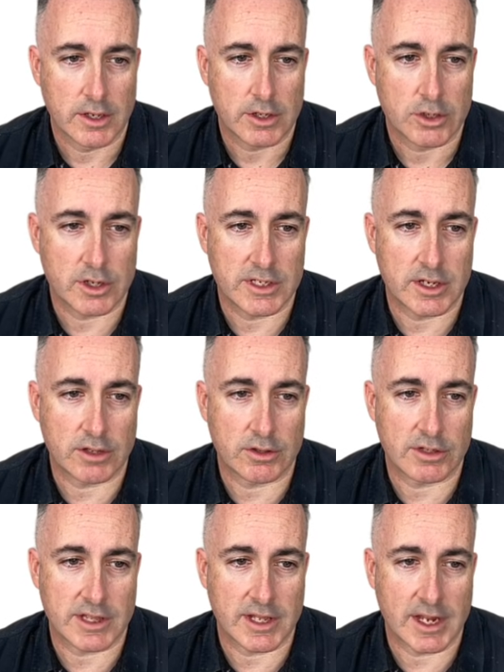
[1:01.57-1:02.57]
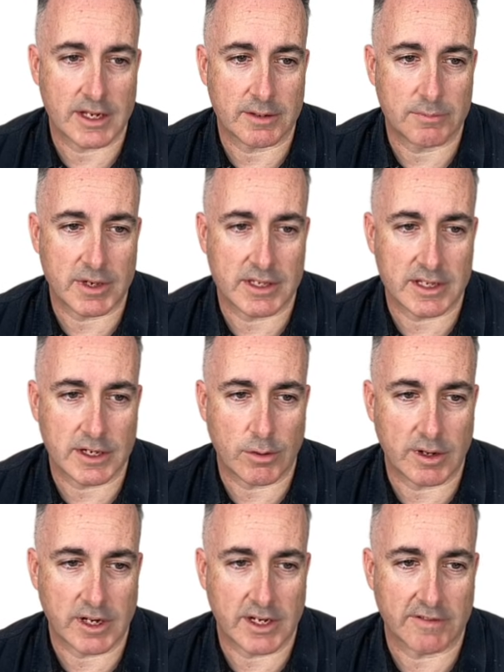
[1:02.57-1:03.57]
So do you see how there's light basically
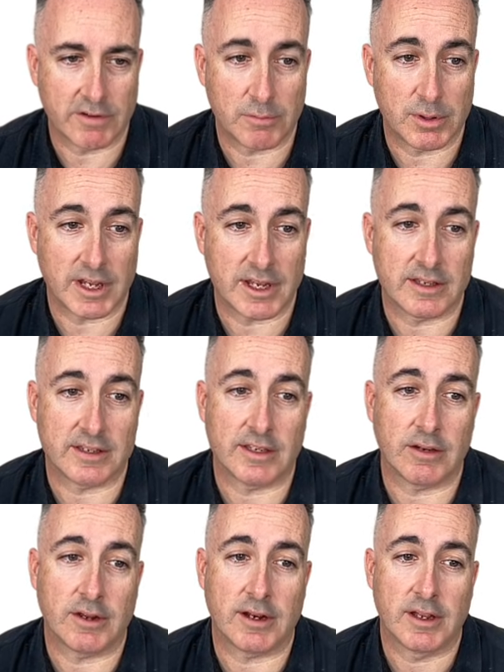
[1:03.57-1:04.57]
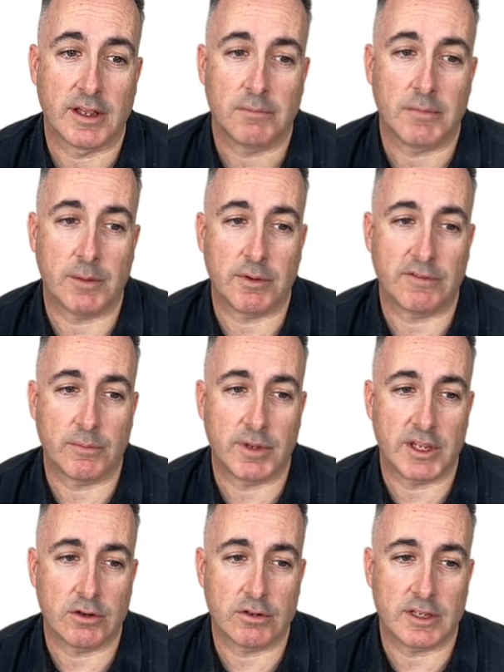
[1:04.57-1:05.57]
going to different places here? And maybe from
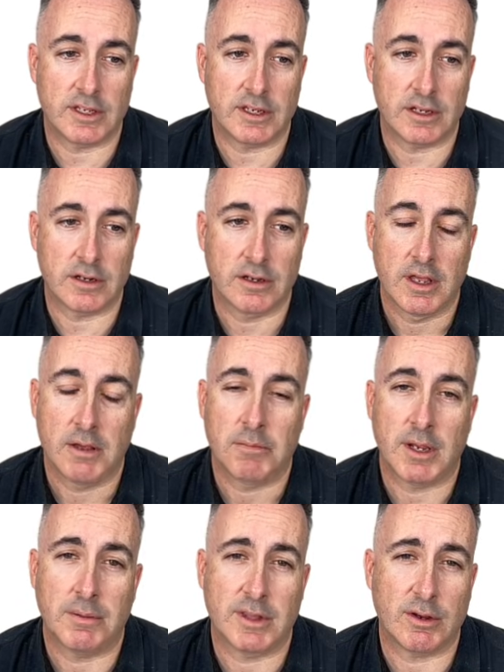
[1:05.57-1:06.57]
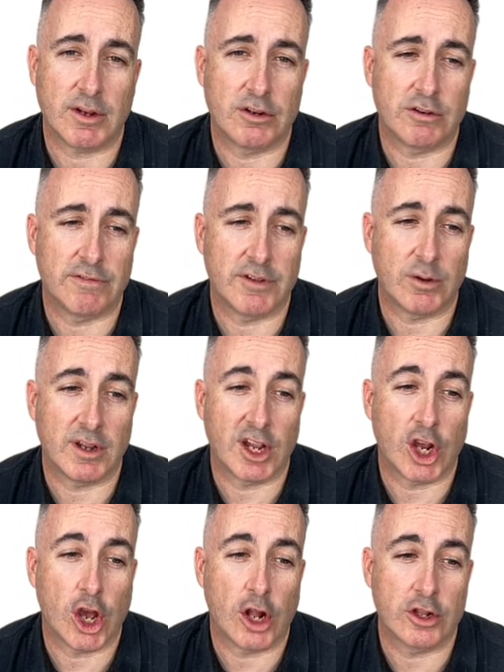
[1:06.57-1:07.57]
here to here, maybe they're interfering
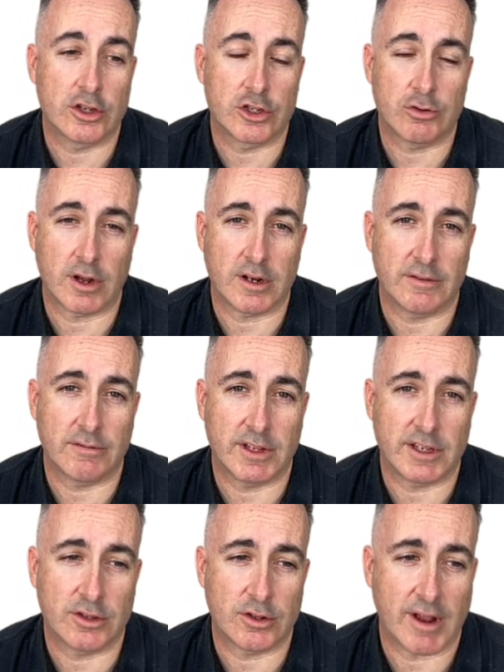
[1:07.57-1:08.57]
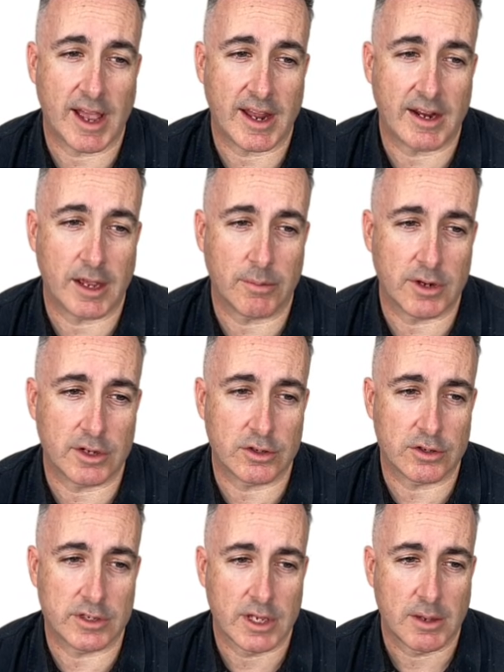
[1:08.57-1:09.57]
constructively. So they're adding up because
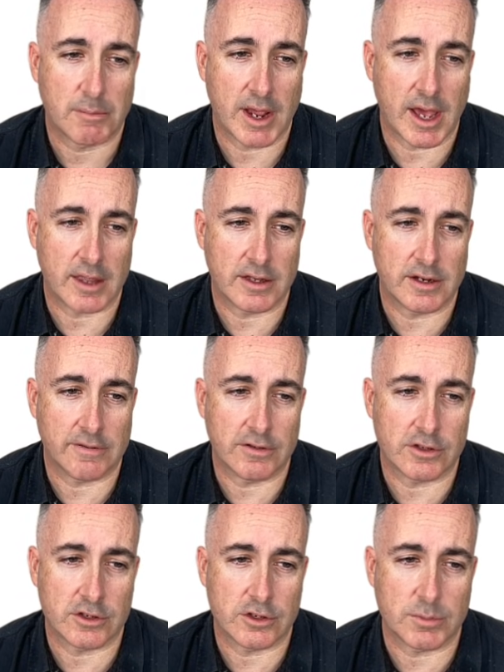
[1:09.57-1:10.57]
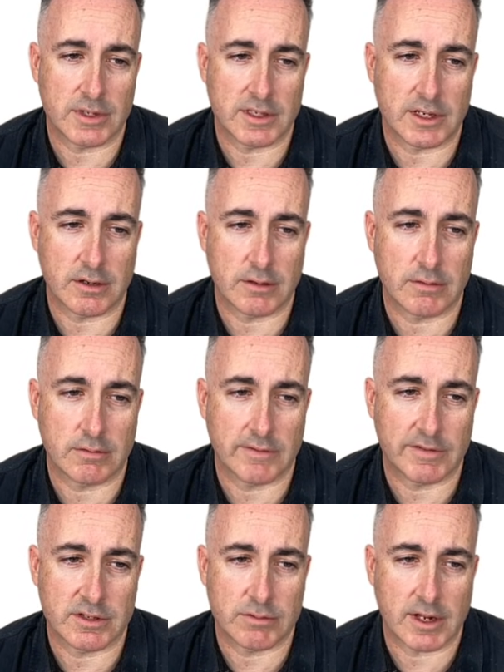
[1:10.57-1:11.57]
there's path difference should be zero
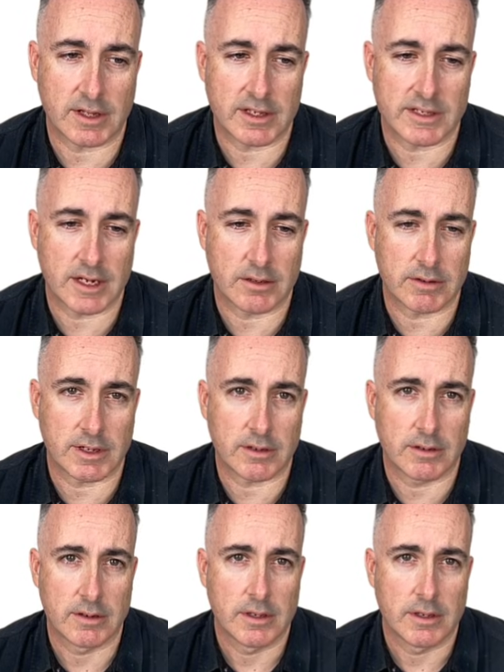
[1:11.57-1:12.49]
if it's right in the center here.